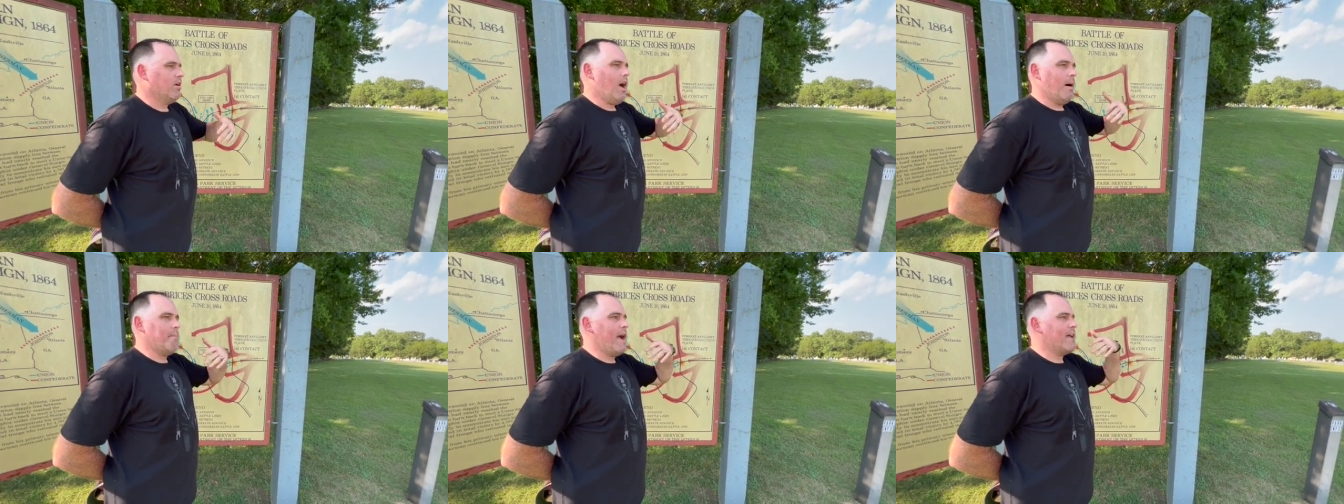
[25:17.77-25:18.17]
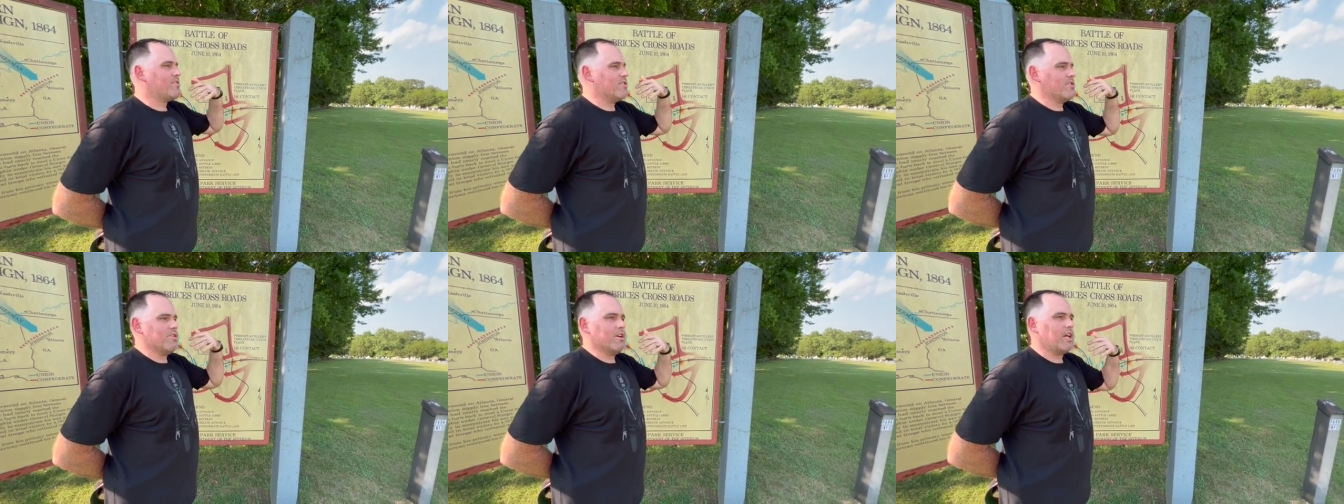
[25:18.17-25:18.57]

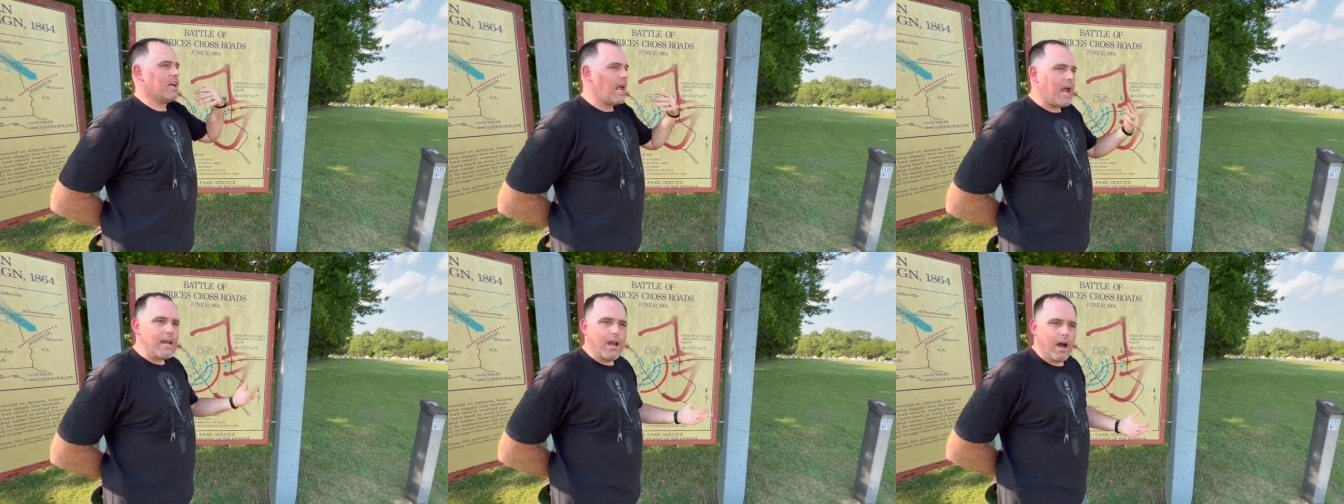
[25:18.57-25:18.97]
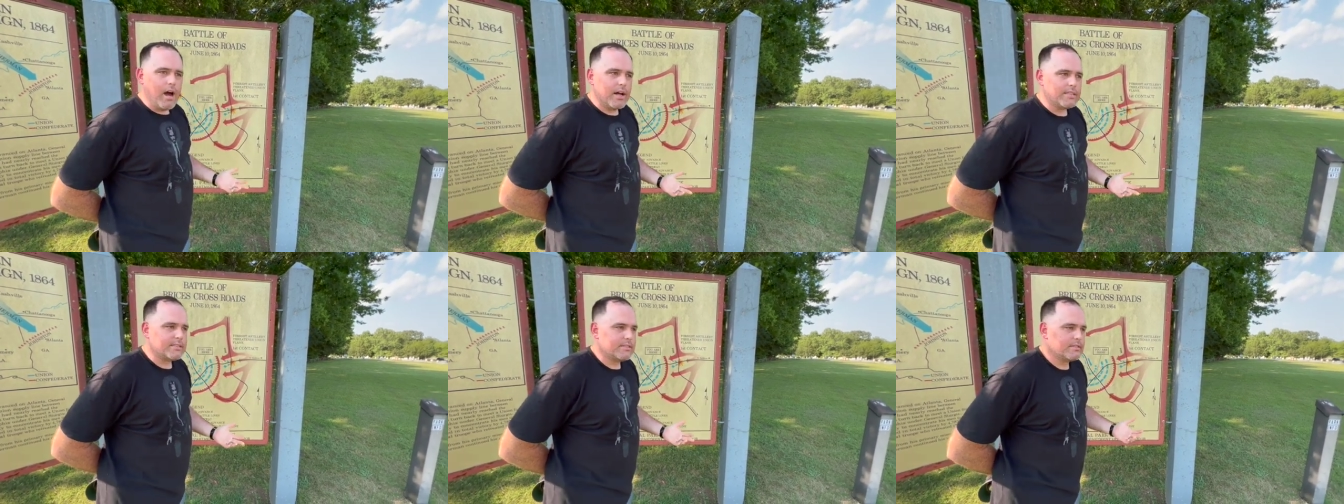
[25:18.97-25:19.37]
imagine the
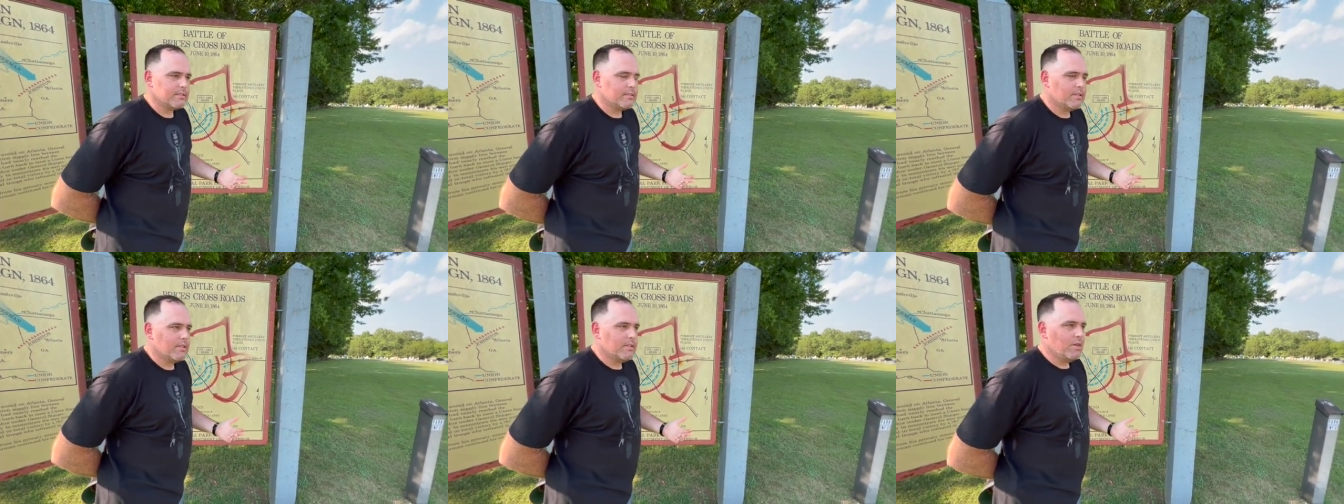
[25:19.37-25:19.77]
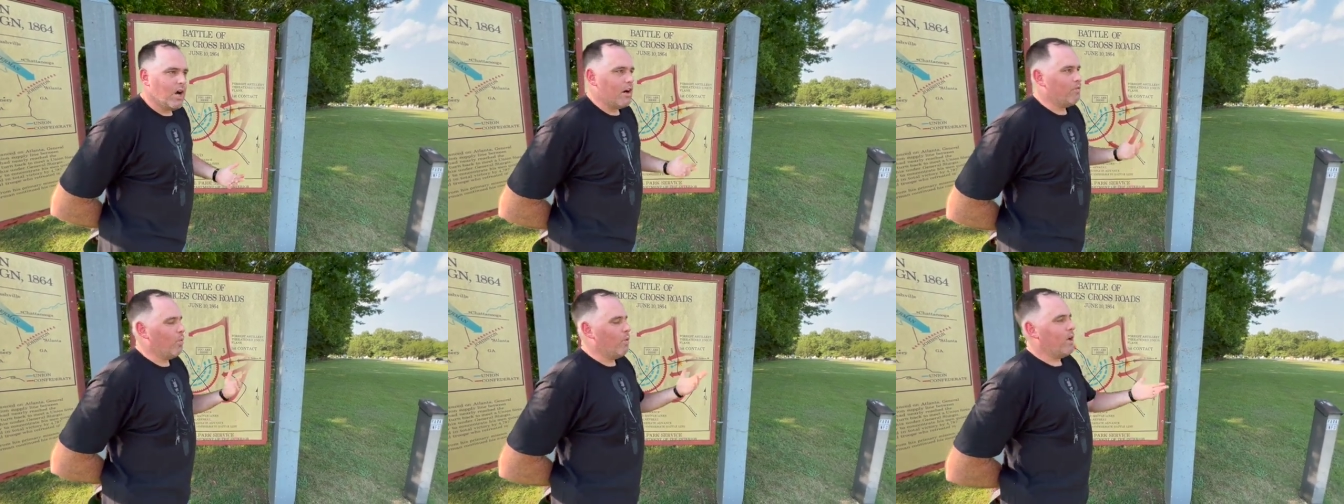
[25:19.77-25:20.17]
chaos
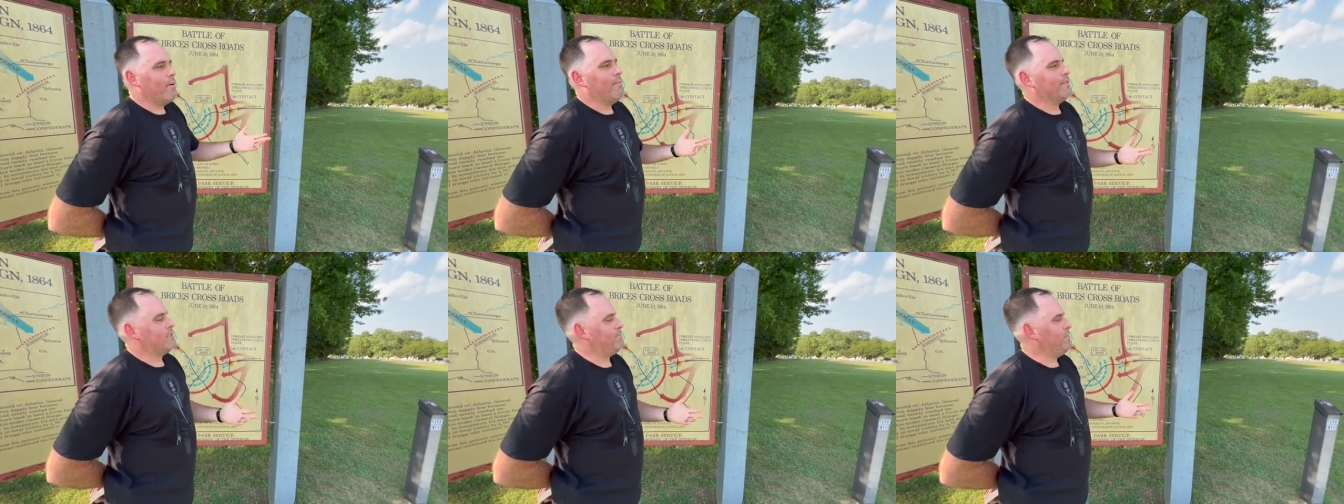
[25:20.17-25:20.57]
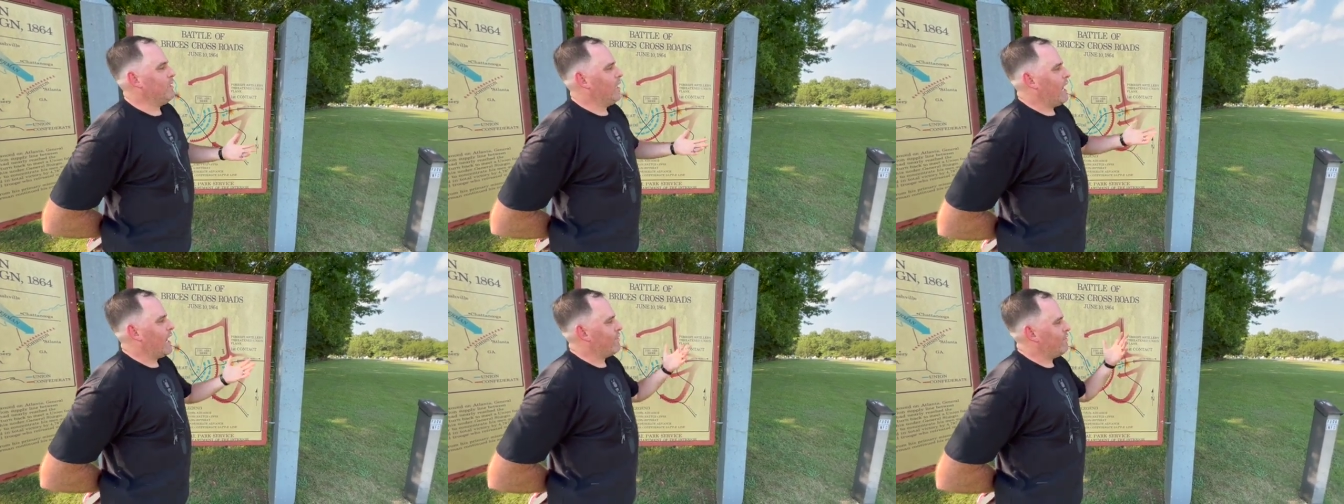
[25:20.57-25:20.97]
of what it must have been
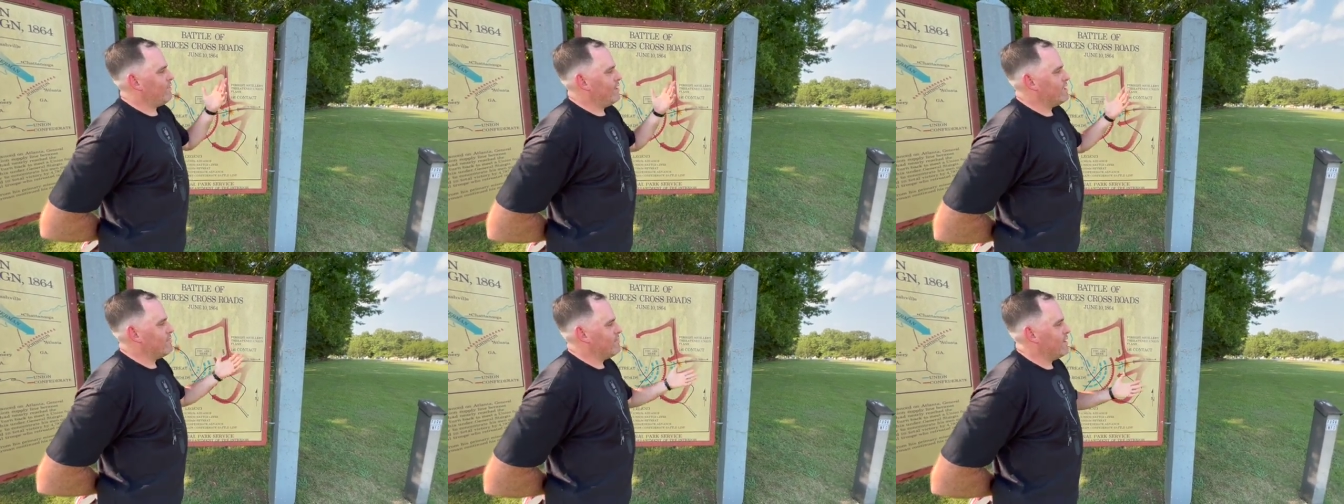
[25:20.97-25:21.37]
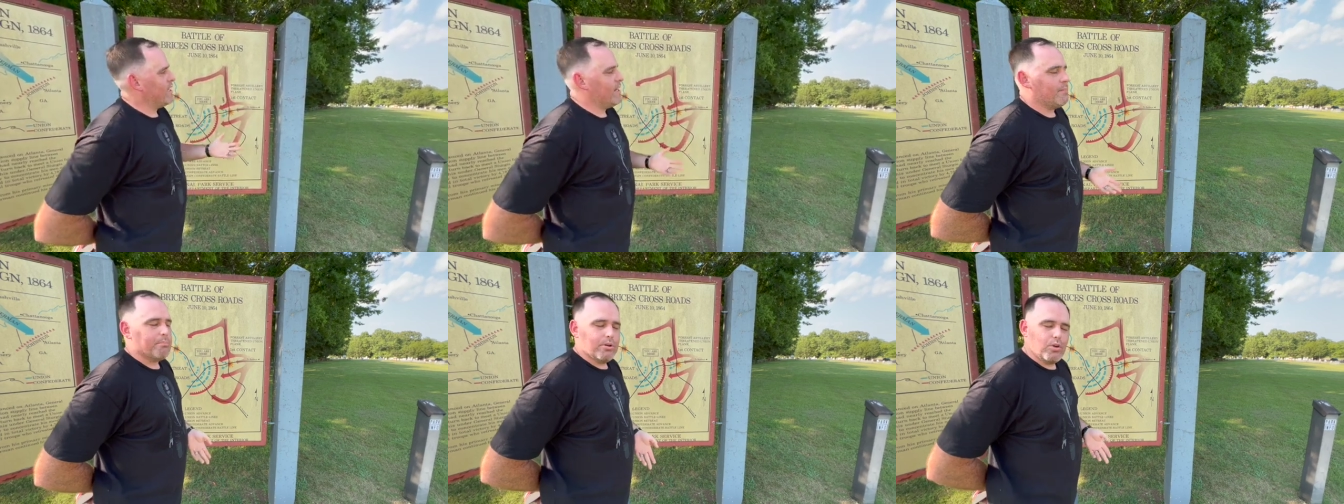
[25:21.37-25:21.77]
like for these men
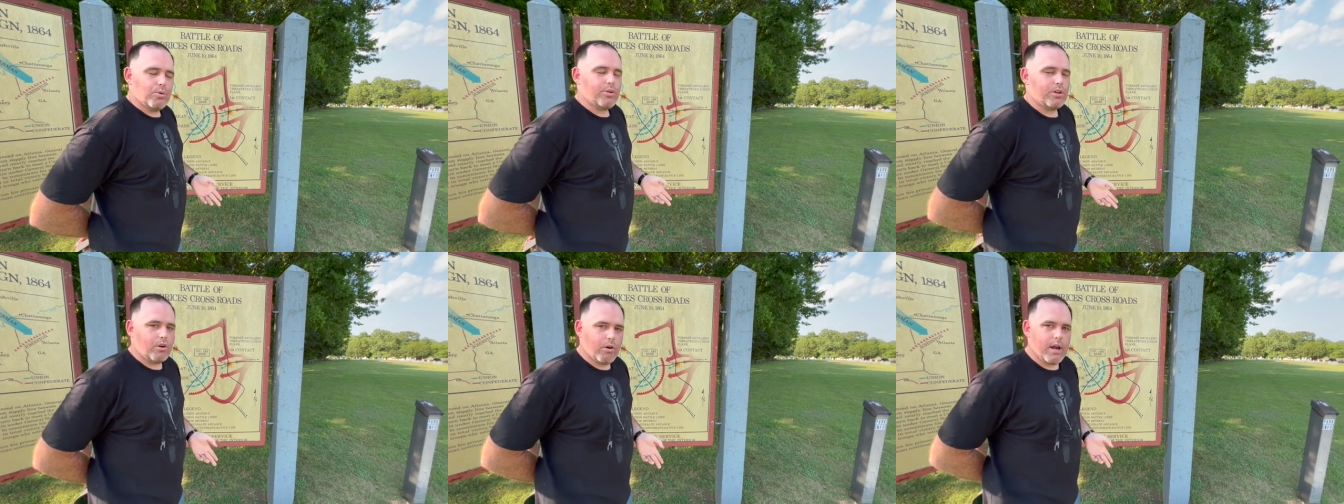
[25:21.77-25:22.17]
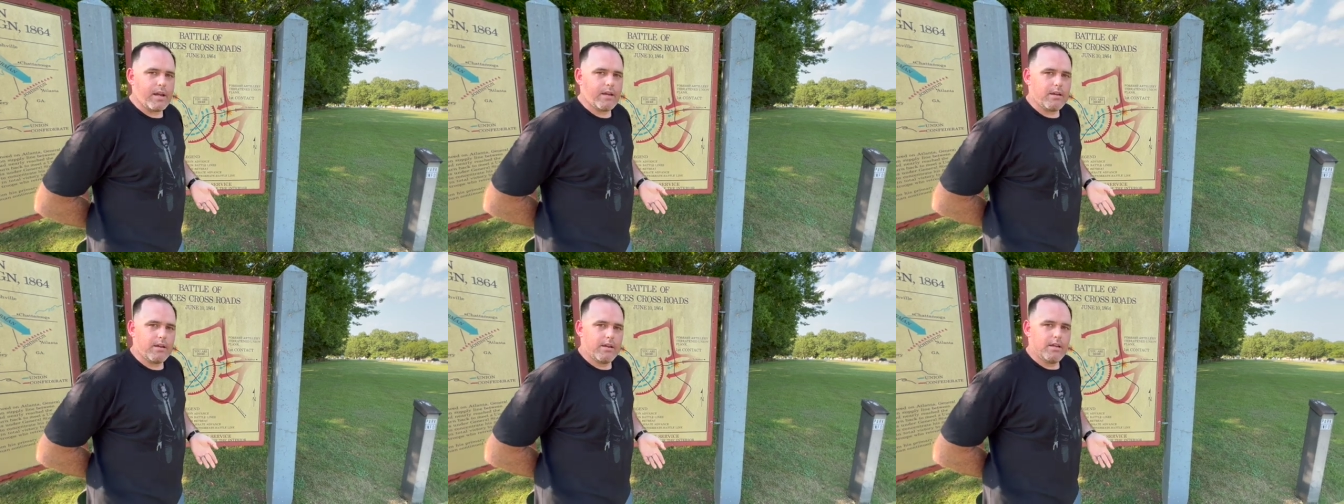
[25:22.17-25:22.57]
in blue and
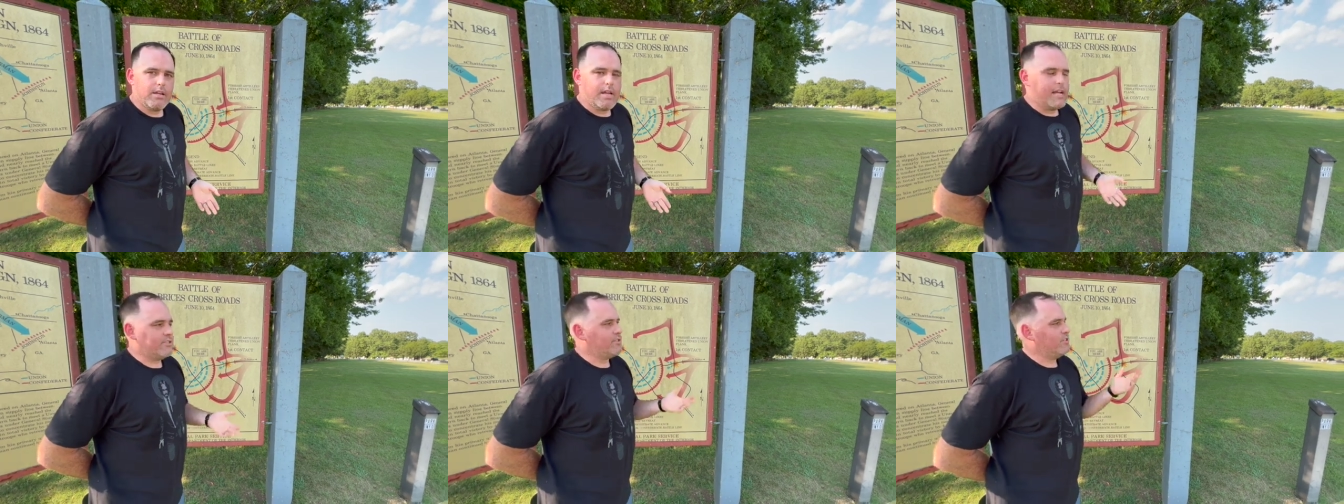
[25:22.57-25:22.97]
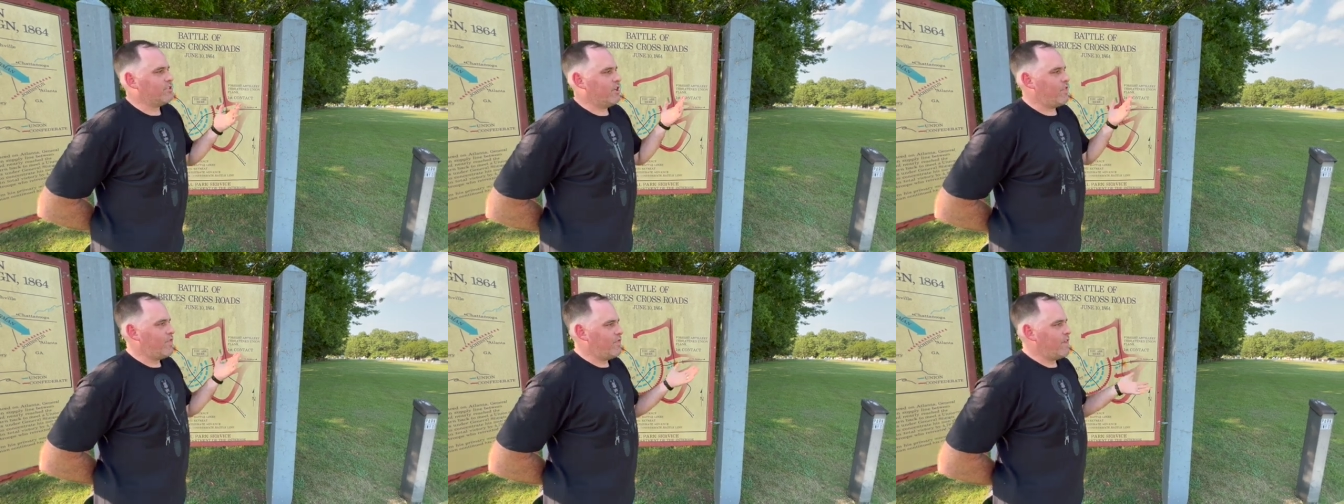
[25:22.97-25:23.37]
gray in such
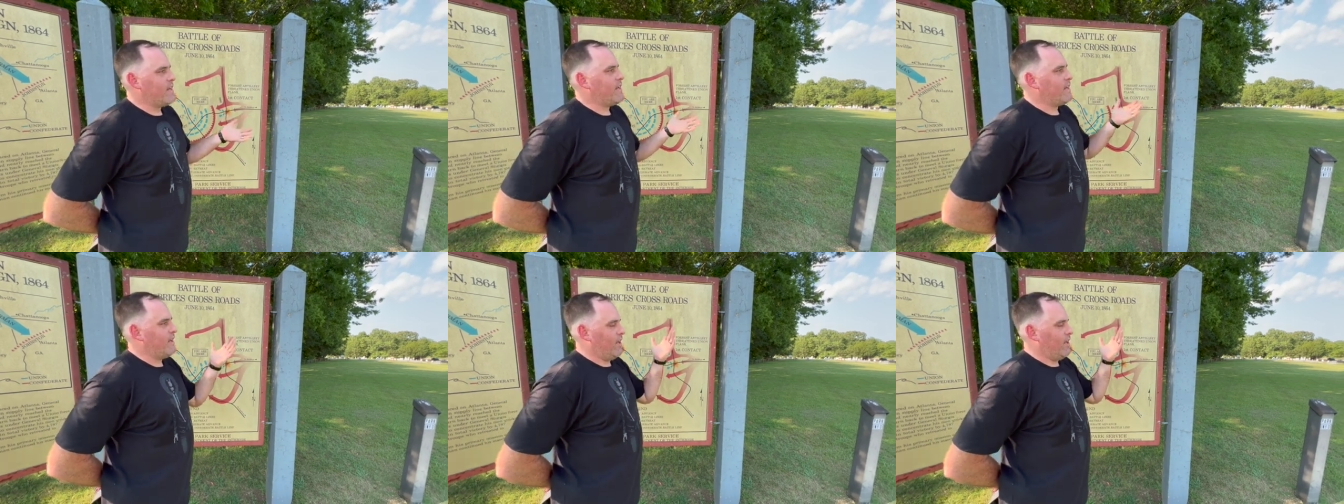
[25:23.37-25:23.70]
a thick